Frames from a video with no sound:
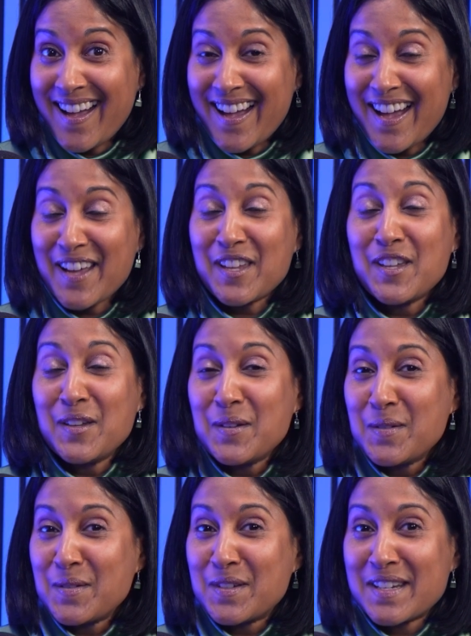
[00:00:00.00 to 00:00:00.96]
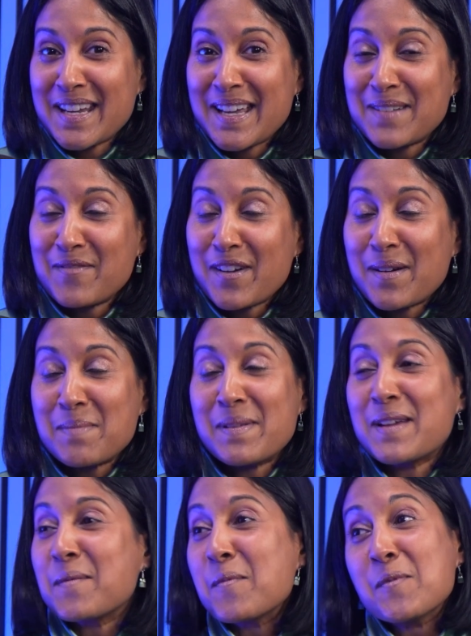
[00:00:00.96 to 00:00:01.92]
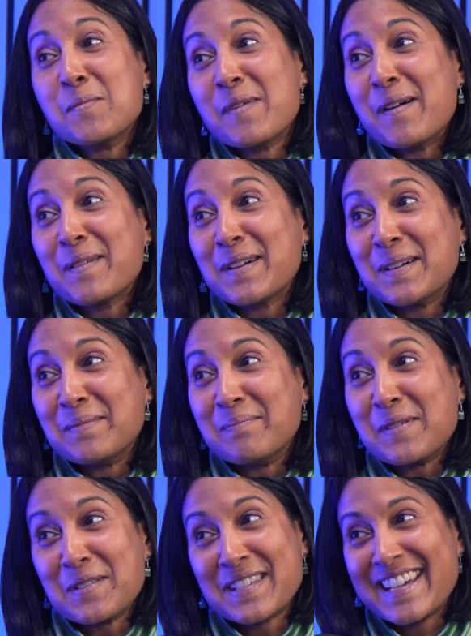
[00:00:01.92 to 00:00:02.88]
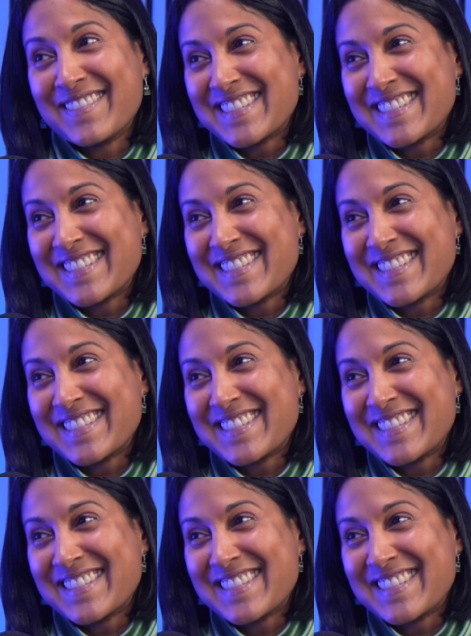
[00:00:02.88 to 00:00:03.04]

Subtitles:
A huge and very big warm welcome, Montell